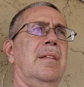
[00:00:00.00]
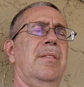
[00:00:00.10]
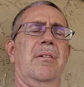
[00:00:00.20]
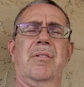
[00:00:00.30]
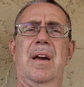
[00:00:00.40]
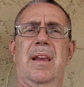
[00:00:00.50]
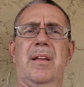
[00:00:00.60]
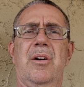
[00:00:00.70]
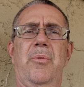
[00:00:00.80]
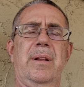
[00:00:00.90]
They all kind of
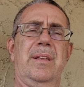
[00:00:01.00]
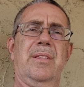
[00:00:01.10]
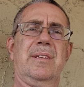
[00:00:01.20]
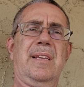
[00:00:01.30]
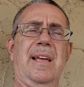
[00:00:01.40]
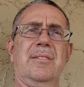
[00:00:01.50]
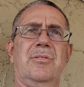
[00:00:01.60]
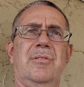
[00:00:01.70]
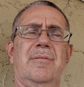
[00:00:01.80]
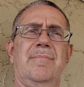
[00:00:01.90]
go into this
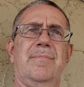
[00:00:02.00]
answer.